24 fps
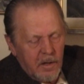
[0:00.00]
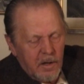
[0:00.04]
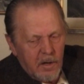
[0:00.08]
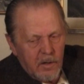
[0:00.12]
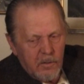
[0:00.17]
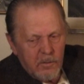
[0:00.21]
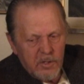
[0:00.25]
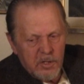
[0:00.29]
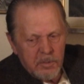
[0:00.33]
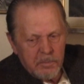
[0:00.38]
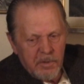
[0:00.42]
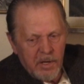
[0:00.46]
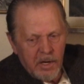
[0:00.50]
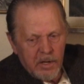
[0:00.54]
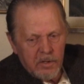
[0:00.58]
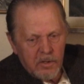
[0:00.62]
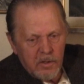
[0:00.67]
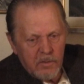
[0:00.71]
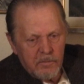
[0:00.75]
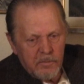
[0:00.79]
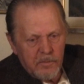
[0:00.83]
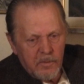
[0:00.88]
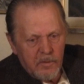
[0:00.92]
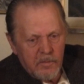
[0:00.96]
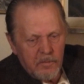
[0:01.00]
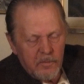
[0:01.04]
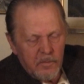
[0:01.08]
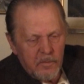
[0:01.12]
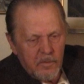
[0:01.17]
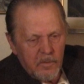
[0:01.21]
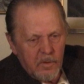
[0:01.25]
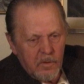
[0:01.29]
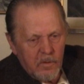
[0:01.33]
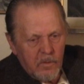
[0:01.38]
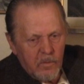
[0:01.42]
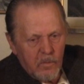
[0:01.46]
irrespective of
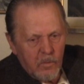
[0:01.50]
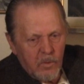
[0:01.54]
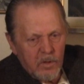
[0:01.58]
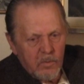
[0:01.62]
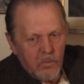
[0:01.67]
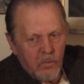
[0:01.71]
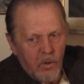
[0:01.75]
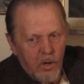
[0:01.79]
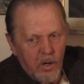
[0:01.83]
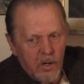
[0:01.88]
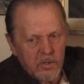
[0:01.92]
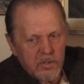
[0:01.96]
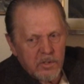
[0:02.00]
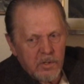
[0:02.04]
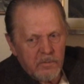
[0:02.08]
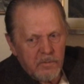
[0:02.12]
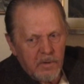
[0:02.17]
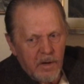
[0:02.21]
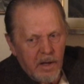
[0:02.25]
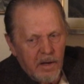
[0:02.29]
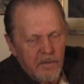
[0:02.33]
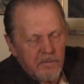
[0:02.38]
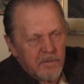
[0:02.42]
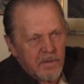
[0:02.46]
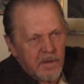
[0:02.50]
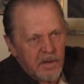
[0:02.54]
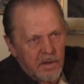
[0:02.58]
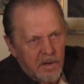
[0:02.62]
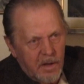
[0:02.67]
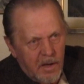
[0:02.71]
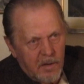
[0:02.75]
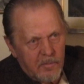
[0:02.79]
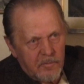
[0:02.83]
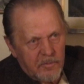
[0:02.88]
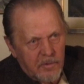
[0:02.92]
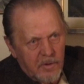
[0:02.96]
what walks of life they
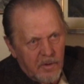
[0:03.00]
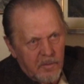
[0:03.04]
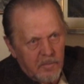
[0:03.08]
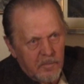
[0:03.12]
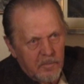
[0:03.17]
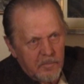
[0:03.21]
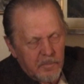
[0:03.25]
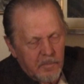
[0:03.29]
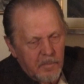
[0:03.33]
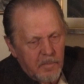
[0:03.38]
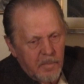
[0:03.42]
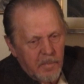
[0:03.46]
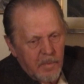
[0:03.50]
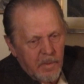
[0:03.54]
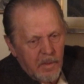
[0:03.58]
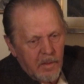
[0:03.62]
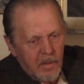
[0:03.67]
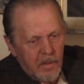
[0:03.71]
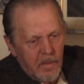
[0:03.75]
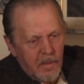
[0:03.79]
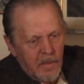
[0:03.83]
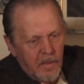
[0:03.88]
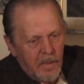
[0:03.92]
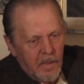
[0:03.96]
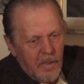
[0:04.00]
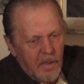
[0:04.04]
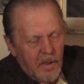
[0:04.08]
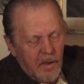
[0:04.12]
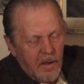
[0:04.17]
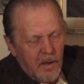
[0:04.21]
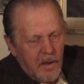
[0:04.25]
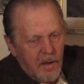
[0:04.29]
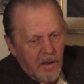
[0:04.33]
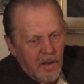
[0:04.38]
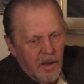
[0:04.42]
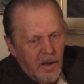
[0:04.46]
came from,
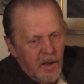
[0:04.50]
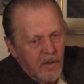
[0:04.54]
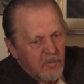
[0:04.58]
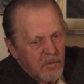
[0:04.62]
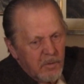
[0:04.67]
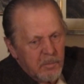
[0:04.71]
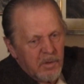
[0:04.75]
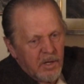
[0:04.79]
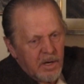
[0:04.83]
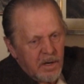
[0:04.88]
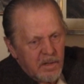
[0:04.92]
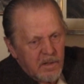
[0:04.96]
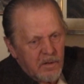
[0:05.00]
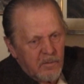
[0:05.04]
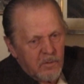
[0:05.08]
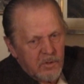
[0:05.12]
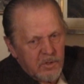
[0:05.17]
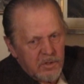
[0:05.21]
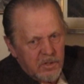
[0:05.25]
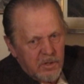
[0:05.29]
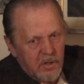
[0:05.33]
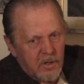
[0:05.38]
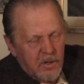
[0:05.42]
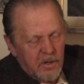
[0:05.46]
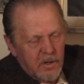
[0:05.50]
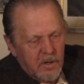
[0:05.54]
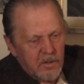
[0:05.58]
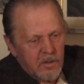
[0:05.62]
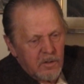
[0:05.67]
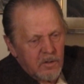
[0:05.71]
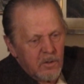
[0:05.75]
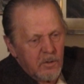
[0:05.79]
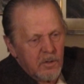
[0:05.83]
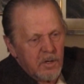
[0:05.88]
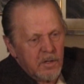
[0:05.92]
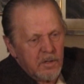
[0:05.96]
everybody that was there,
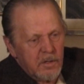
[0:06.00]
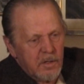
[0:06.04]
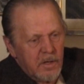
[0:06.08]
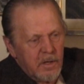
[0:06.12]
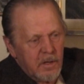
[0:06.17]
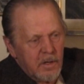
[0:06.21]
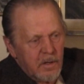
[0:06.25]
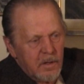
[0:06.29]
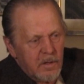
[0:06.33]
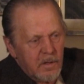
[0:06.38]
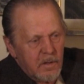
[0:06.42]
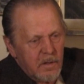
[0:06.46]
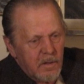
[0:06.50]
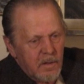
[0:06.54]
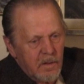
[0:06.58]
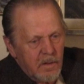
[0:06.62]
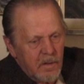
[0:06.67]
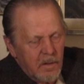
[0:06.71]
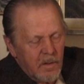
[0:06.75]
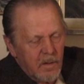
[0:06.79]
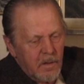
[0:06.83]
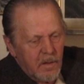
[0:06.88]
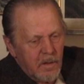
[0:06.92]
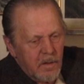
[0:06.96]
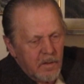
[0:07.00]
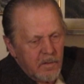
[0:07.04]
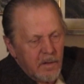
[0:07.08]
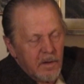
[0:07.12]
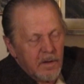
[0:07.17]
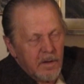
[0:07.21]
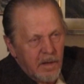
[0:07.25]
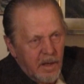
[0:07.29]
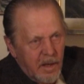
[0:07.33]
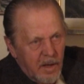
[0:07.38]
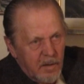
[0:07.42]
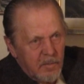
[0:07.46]
including the, the
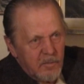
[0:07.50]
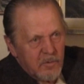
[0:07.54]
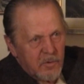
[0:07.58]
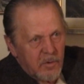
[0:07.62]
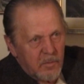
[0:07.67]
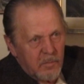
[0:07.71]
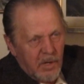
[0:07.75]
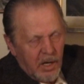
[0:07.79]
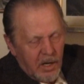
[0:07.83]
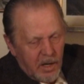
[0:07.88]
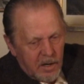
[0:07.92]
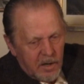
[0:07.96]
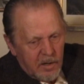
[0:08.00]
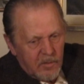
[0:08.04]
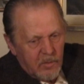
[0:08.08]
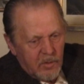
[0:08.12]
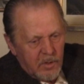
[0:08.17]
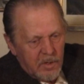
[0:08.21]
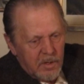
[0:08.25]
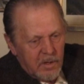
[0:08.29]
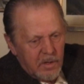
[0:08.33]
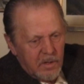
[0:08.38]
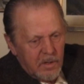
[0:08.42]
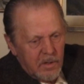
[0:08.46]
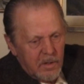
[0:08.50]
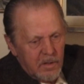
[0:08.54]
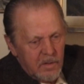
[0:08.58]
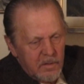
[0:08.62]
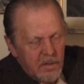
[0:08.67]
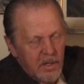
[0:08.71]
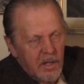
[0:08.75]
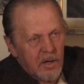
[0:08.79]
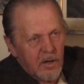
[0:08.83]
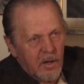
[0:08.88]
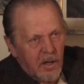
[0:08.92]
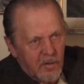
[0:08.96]
names from Hollywood,
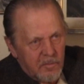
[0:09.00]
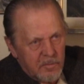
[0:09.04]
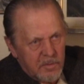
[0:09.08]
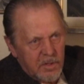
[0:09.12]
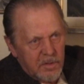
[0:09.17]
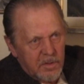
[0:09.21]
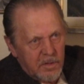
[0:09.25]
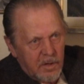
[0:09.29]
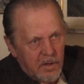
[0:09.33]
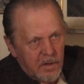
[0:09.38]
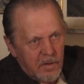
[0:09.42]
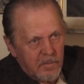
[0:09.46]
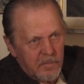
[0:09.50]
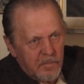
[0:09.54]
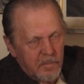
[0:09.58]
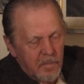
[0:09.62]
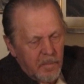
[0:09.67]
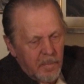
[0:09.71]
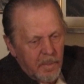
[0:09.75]
they loved it there.